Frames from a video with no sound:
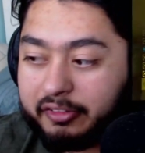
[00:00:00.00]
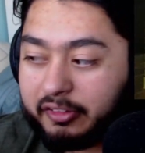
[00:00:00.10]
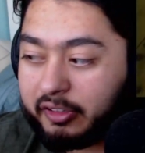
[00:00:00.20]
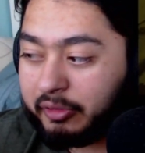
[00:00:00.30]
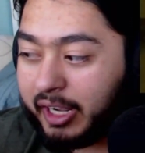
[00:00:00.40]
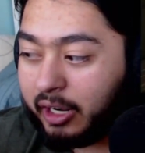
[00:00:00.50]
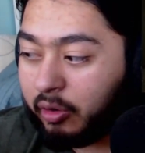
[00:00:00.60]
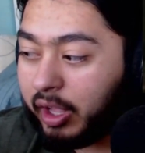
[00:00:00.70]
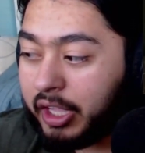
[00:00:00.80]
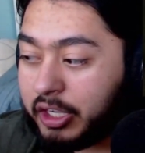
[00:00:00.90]
So now,
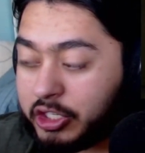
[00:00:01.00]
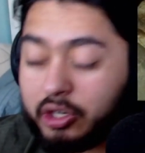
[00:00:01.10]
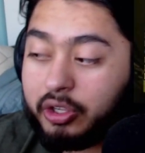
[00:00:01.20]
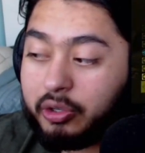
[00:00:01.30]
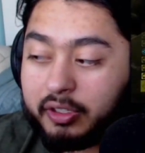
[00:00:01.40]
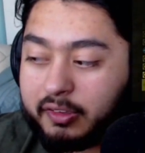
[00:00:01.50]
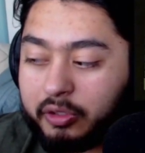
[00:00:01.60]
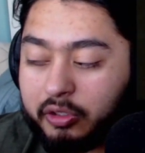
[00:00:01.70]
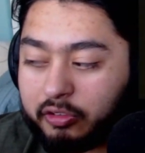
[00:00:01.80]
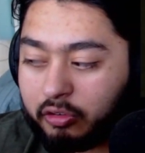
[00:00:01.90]
sure, you could still
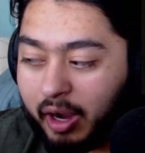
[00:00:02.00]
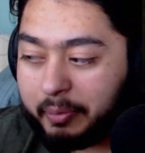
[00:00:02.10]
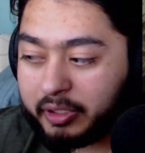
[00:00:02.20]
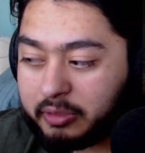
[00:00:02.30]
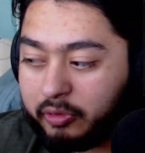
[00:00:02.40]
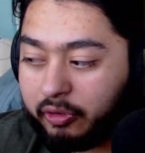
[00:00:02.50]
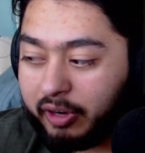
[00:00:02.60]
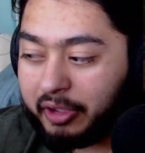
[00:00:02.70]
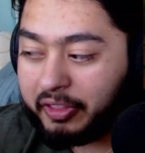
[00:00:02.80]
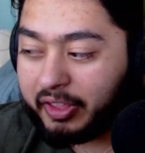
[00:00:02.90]
use your grapple to move
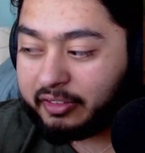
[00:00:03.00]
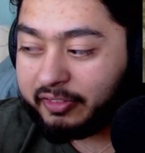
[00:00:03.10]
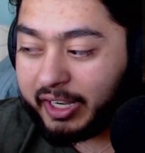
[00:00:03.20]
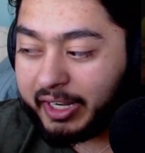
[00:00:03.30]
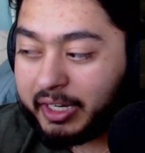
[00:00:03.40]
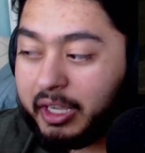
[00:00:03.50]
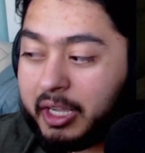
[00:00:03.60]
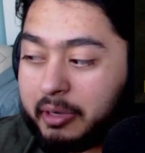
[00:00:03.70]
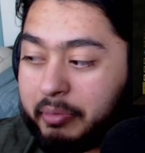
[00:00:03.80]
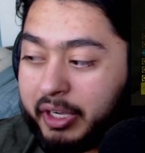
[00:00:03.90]
around, and that's fine,
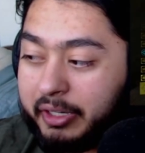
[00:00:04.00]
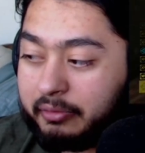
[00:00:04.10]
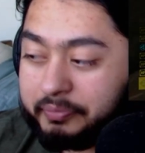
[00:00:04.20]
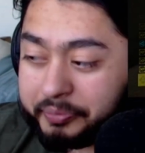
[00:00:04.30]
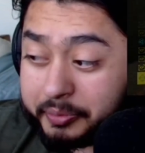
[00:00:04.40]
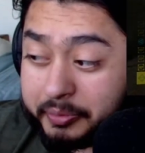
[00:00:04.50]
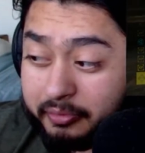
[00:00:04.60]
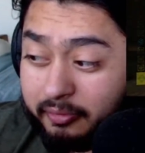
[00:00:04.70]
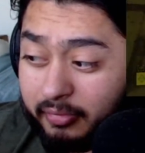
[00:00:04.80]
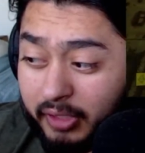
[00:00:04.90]
but
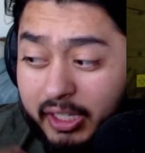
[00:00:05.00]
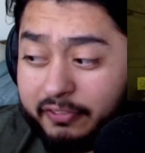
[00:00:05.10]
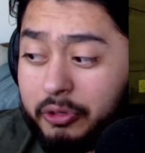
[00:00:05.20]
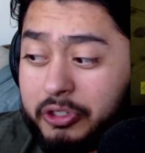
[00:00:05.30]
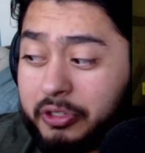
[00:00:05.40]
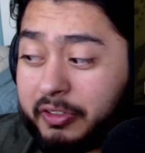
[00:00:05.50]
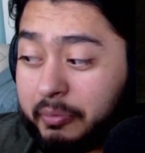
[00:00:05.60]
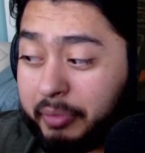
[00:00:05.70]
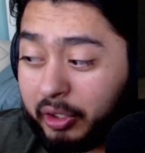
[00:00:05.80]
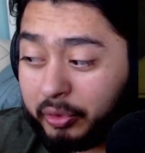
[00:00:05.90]
if you choose to
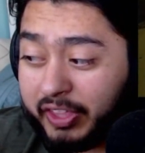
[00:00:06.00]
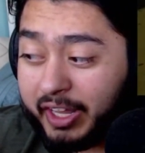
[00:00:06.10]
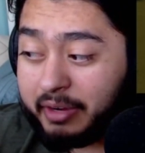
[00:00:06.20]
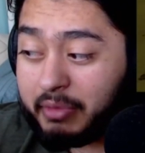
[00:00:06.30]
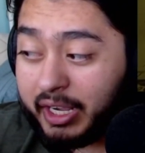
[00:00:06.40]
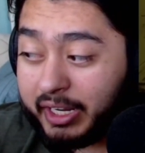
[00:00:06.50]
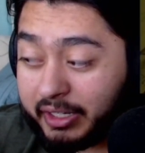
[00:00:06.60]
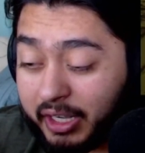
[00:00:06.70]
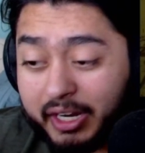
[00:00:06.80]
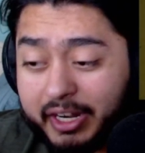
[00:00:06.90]
build with that in mind,
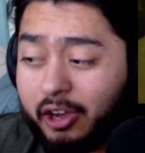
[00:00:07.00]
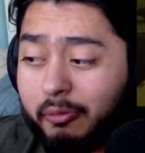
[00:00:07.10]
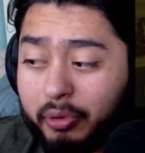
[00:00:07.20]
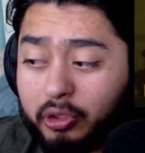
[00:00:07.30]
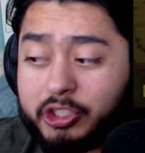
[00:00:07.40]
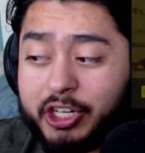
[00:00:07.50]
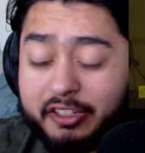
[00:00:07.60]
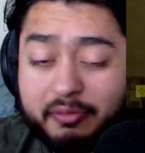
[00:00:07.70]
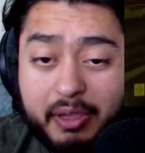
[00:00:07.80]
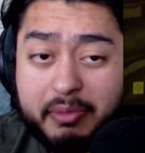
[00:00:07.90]
now bolt
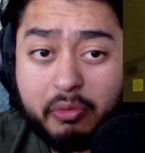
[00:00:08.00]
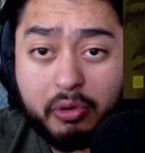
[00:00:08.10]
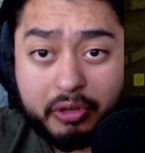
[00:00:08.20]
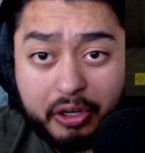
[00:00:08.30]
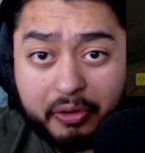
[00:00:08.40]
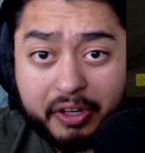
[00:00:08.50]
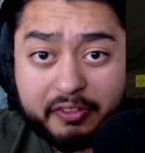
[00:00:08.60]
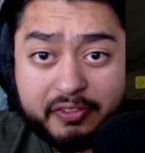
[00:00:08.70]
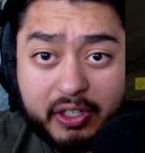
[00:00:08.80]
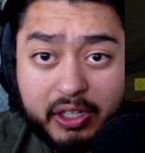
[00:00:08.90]
shots maybe won't go as
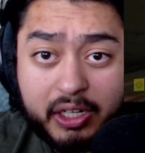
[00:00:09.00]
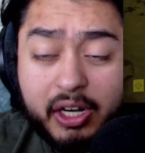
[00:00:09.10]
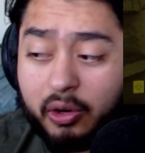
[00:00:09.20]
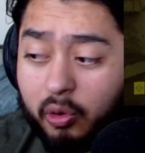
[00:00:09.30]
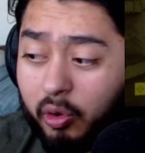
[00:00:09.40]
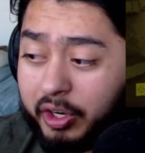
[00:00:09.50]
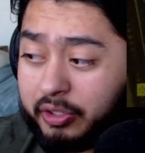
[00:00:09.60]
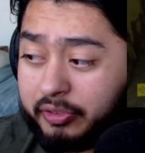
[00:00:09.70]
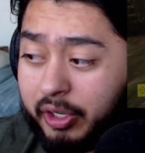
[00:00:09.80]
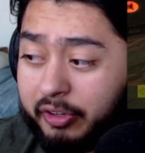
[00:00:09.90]
far, or
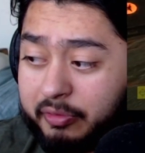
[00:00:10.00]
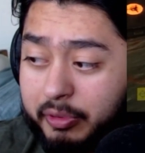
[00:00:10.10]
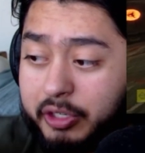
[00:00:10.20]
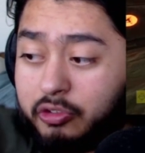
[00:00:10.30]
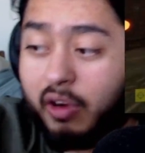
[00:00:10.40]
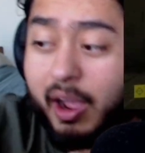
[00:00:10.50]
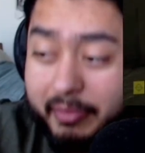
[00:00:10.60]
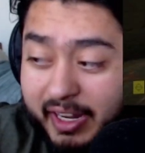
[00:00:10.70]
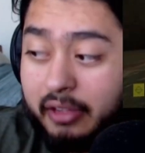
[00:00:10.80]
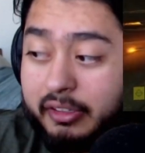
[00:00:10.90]
you'll notice when you drop
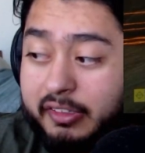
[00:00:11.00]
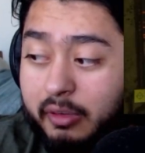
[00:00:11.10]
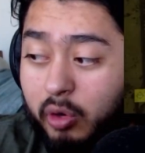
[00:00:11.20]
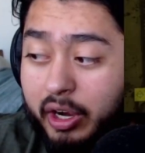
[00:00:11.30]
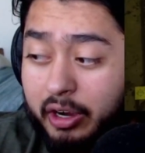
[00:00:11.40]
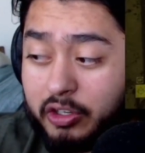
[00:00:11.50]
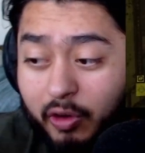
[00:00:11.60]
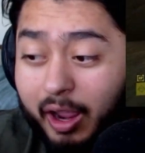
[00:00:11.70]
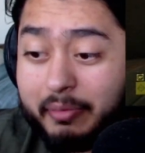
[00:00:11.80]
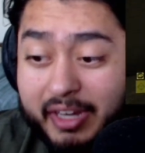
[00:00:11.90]
down somewhere,
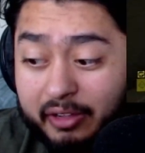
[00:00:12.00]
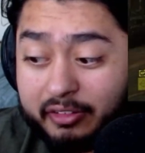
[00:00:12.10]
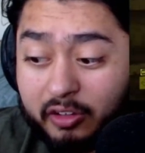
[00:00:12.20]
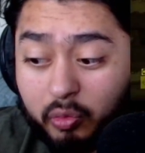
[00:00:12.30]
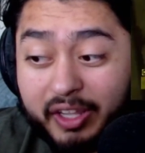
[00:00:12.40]
drop downs are way